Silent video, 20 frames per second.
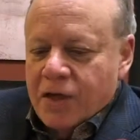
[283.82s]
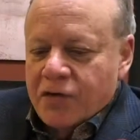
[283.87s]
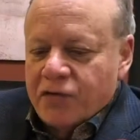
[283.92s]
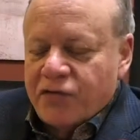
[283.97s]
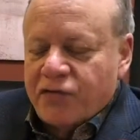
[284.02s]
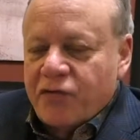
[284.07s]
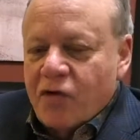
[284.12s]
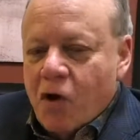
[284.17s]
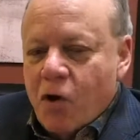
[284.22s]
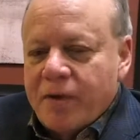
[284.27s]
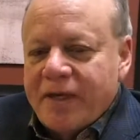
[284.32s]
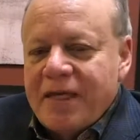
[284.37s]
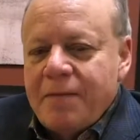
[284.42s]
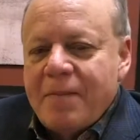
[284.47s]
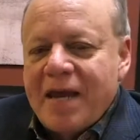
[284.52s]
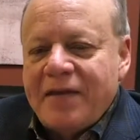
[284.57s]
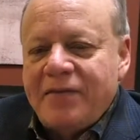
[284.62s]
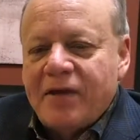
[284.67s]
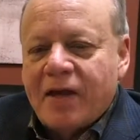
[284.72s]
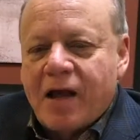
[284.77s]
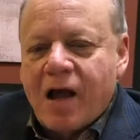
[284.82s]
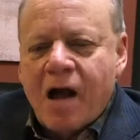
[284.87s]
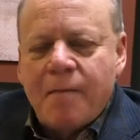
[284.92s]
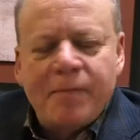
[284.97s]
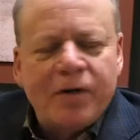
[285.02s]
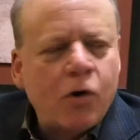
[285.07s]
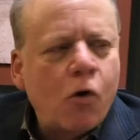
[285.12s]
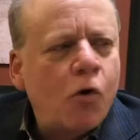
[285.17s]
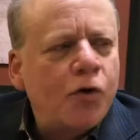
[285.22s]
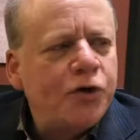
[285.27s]
So he made the
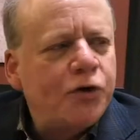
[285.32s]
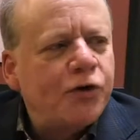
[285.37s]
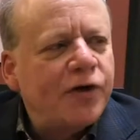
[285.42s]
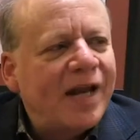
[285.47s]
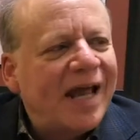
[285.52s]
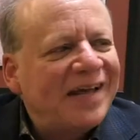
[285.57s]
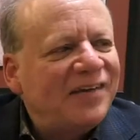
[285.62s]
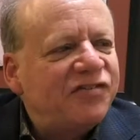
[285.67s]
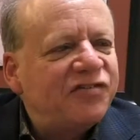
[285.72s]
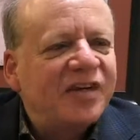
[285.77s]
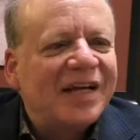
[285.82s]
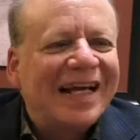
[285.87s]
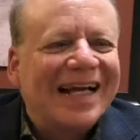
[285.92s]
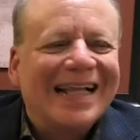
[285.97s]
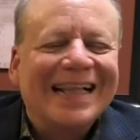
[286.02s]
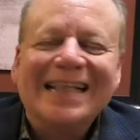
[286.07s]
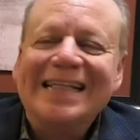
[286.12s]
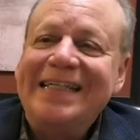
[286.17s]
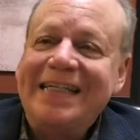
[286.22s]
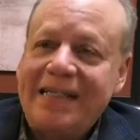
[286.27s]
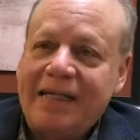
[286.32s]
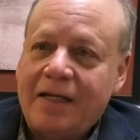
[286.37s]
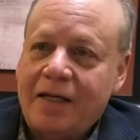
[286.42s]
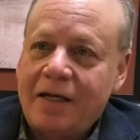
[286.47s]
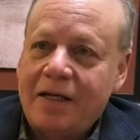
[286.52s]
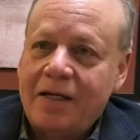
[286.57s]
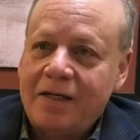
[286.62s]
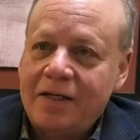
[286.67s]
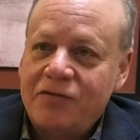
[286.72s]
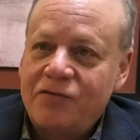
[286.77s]
comment, oh, you're nice and
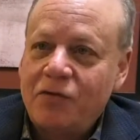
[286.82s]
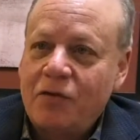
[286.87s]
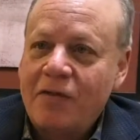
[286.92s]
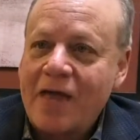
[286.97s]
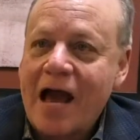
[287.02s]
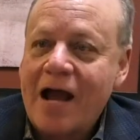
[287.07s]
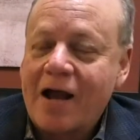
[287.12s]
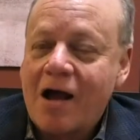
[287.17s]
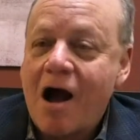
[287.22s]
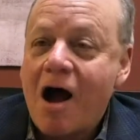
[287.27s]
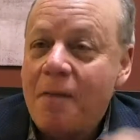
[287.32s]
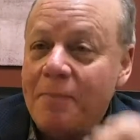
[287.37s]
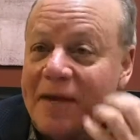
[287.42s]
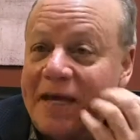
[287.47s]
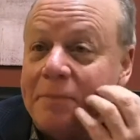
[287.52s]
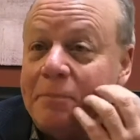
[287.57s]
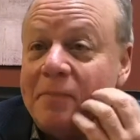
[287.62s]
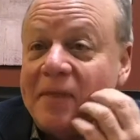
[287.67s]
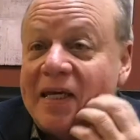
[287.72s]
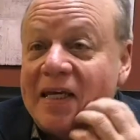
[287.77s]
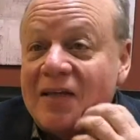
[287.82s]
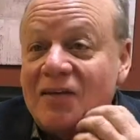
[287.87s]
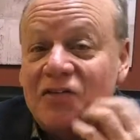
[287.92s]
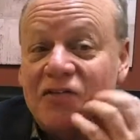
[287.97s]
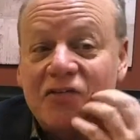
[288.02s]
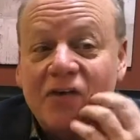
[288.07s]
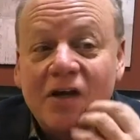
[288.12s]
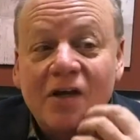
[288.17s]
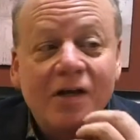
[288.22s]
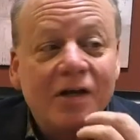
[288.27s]
clean. So that comment
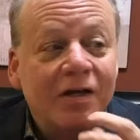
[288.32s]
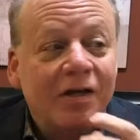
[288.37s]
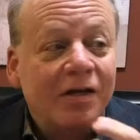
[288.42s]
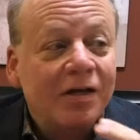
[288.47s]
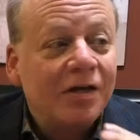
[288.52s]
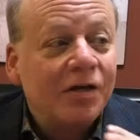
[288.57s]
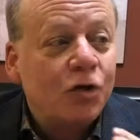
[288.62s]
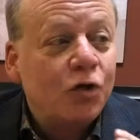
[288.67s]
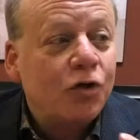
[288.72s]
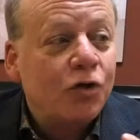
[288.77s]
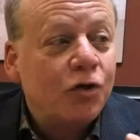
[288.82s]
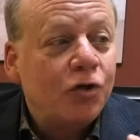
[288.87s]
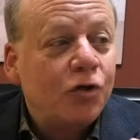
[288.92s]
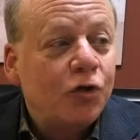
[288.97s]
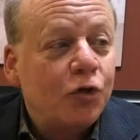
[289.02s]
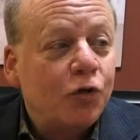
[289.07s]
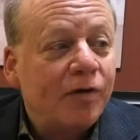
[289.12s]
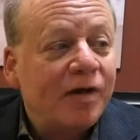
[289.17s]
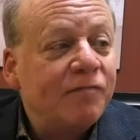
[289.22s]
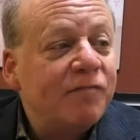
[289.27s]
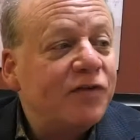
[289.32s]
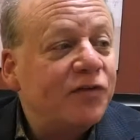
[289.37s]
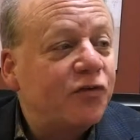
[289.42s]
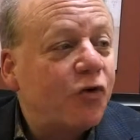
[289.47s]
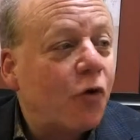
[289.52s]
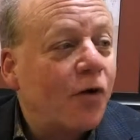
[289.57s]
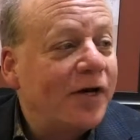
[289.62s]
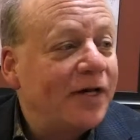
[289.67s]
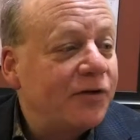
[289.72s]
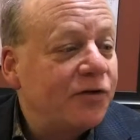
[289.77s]
means your
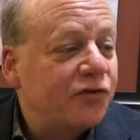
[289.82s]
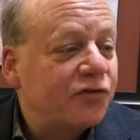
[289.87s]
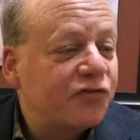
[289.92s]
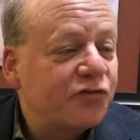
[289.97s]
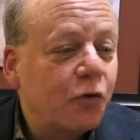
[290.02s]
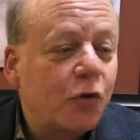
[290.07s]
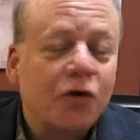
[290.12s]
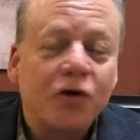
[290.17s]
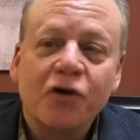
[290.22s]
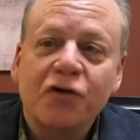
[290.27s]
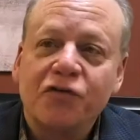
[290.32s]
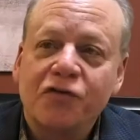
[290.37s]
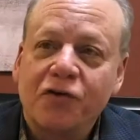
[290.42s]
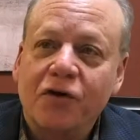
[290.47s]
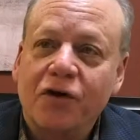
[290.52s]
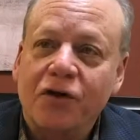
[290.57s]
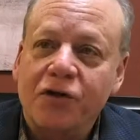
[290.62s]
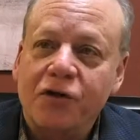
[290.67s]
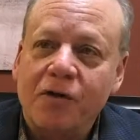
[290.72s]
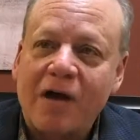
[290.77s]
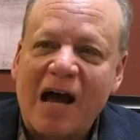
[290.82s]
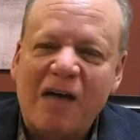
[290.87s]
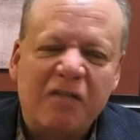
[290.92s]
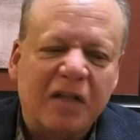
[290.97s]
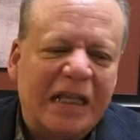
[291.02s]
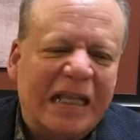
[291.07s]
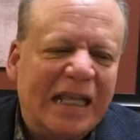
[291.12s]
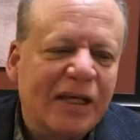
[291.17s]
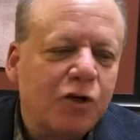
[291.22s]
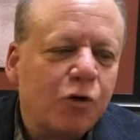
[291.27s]
inventory, your store looks good. You have a
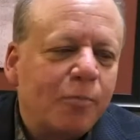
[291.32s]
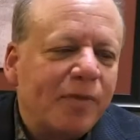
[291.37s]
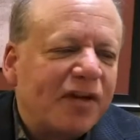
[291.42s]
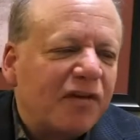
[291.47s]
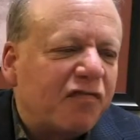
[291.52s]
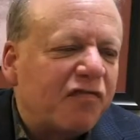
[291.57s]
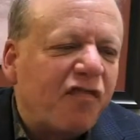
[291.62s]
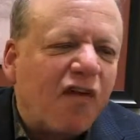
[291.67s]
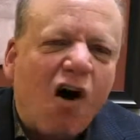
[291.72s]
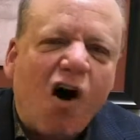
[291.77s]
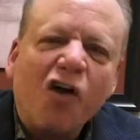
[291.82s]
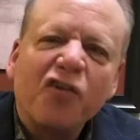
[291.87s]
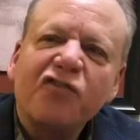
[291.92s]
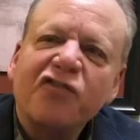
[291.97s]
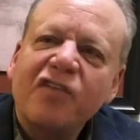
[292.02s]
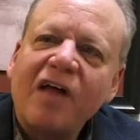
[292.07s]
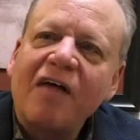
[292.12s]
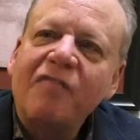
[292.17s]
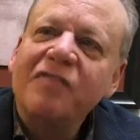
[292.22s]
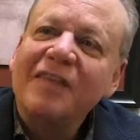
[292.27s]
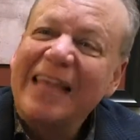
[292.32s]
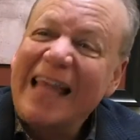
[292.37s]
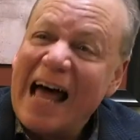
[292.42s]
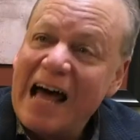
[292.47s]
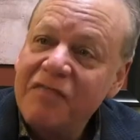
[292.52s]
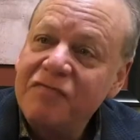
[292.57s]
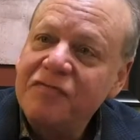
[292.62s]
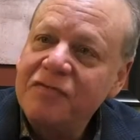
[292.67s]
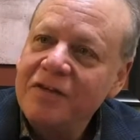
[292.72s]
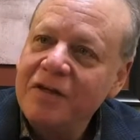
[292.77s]
little bit of fall stuff
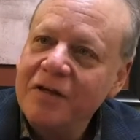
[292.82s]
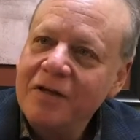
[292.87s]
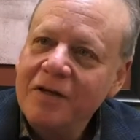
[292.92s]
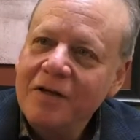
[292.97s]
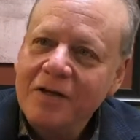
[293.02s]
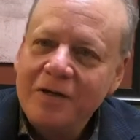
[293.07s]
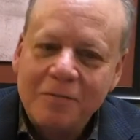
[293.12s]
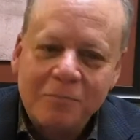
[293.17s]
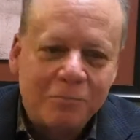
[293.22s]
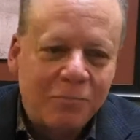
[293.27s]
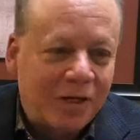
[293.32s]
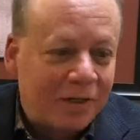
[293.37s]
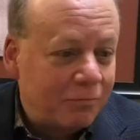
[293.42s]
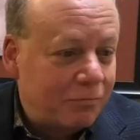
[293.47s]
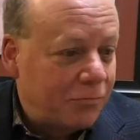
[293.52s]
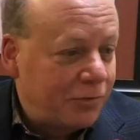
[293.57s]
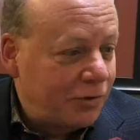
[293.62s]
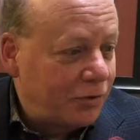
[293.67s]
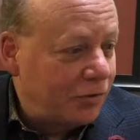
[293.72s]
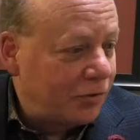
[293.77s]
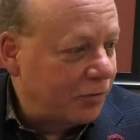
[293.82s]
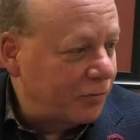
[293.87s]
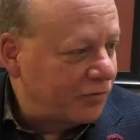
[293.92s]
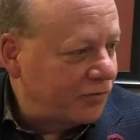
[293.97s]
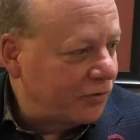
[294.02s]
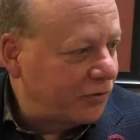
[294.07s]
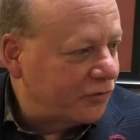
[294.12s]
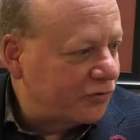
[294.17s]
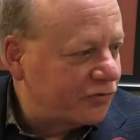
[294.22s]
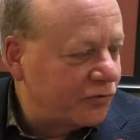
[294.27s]
left, but your,
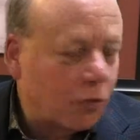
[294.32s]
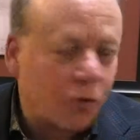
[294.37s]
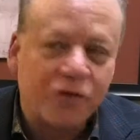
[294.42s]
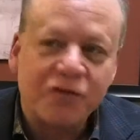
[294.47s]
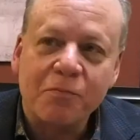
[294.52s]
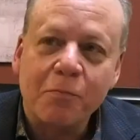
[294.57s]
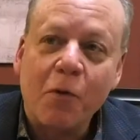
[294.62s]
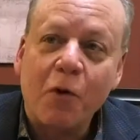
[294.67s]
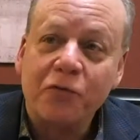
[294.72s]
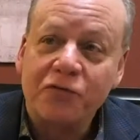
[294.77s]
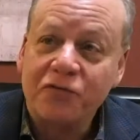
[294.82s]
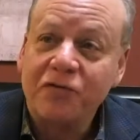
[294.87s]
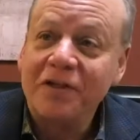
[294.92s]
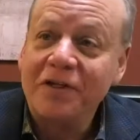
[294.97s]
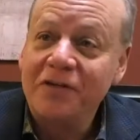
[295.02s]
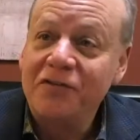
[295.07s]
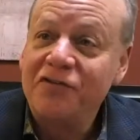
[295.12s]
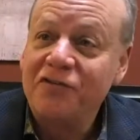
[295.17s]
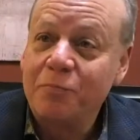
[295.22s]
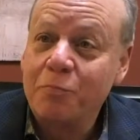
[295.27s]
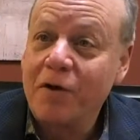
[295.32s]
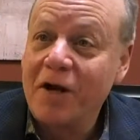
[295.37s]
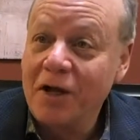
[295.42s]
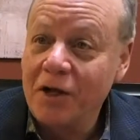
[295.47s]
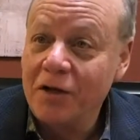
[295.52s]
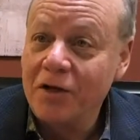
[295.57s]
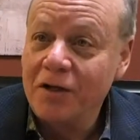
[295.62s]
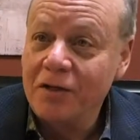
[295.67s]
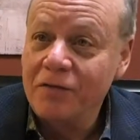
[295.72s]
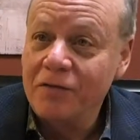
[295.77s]
your store is mostly
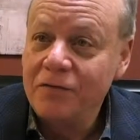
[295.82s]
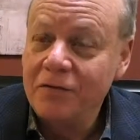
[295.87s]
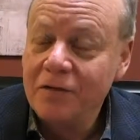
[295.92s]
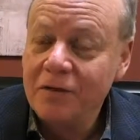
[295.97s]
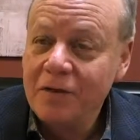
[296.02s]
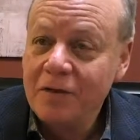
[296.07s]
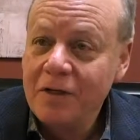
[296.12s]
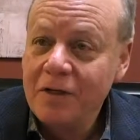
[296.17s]
spring goods.